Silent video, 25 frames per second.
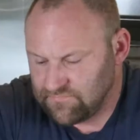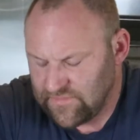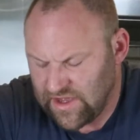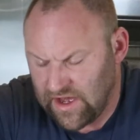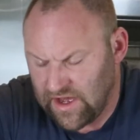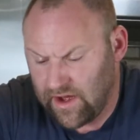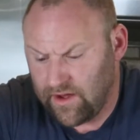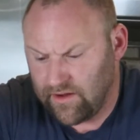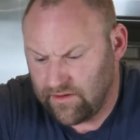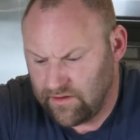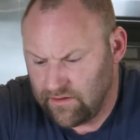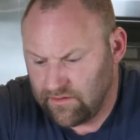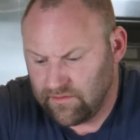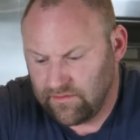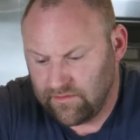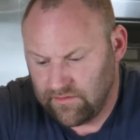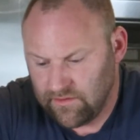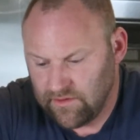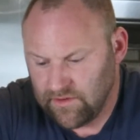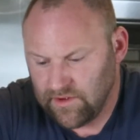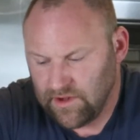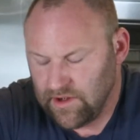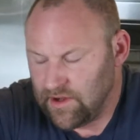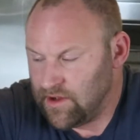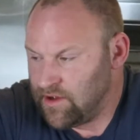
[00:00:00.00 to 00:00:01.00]
Yeah.
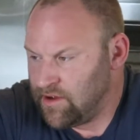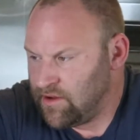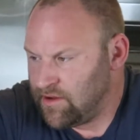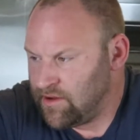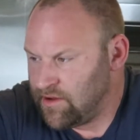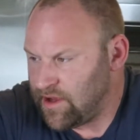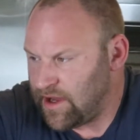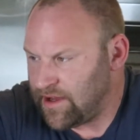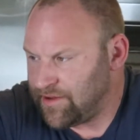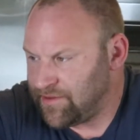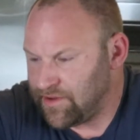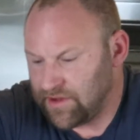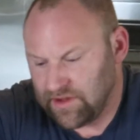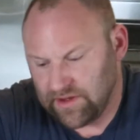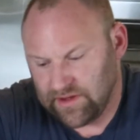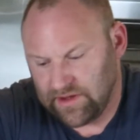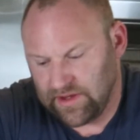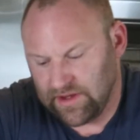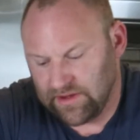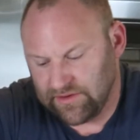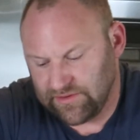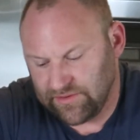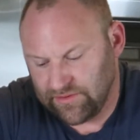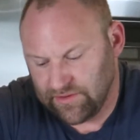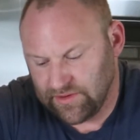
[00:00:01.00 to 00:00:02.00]
Yeah, I think it
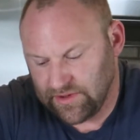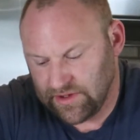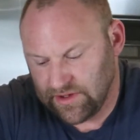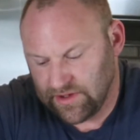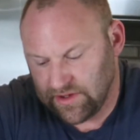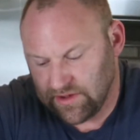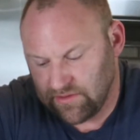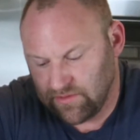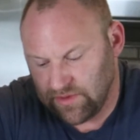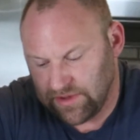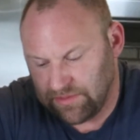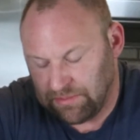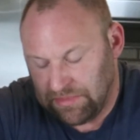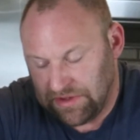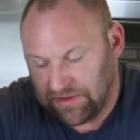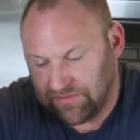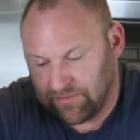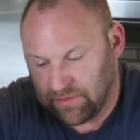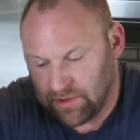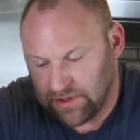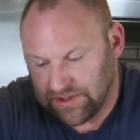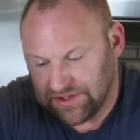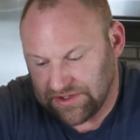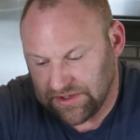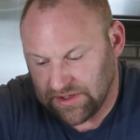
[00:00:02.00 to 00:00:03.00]
tastes really good with beef
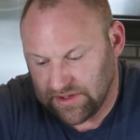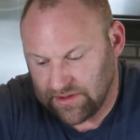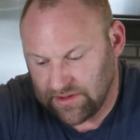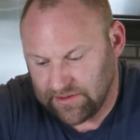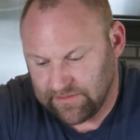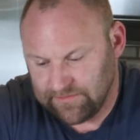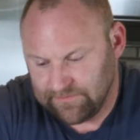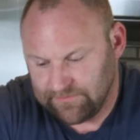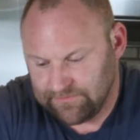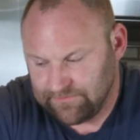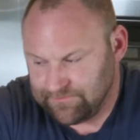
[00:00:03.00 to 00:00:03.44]
brisket.